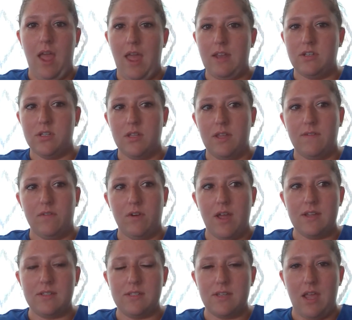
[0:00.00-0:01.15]
and deliver
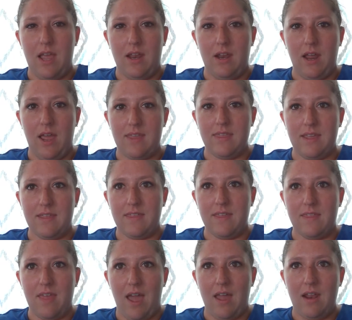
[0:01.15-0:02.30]
us and i think that
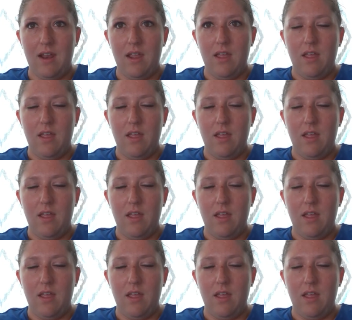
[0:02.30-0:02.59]
that